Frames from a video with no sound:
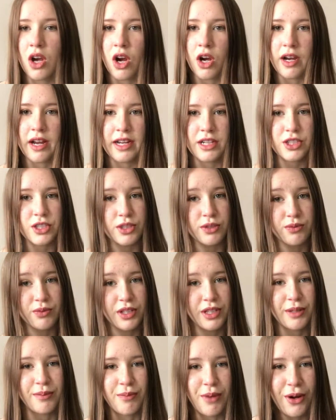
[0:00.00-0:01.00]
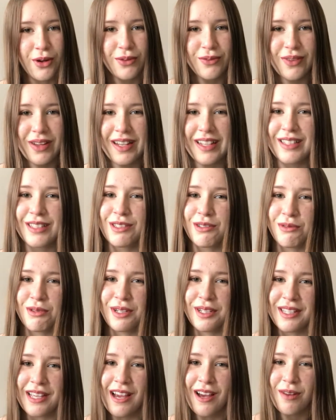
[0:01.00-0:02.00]
are actually really motivating to work
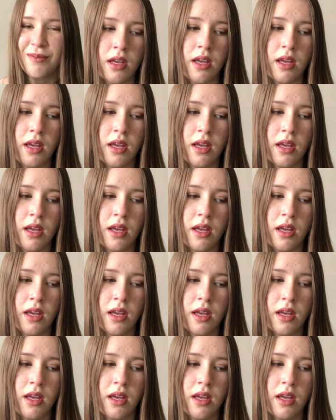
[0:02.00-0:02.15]
out.